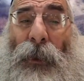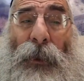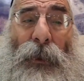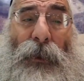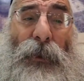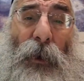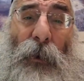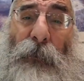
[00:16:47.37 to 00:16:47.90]

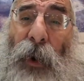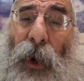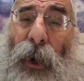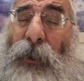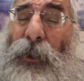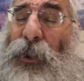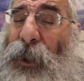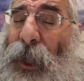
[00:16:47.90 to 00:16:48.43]
So
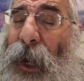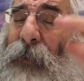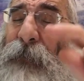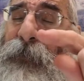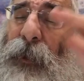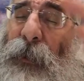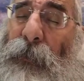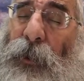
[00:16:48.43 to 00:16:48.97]

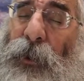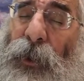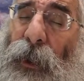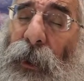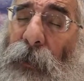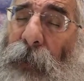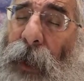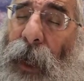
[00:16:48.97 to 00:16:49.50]
Shavti
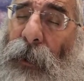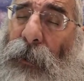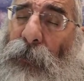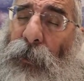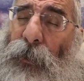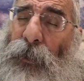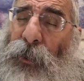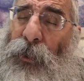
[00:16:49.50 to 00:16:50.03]
besholom, I'll
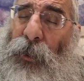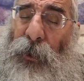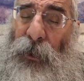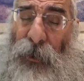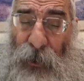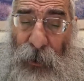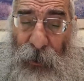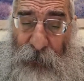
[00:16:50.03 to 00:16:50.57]

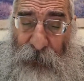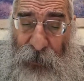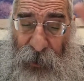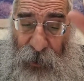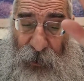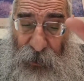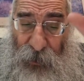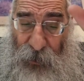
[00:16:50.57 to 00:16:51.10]
return in
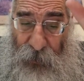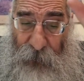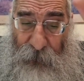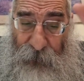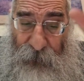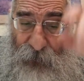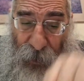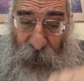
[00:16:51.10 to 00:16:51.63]
peace,
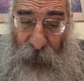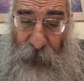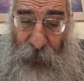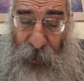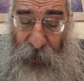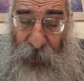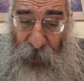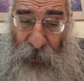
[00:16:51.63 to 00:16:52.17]
El
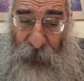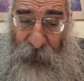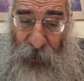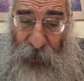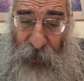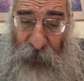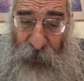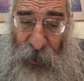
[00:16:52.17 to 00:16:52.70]
Beis Avi,
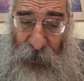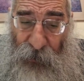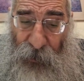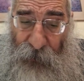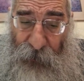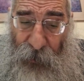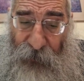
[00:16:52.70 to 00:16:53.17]
to the house of my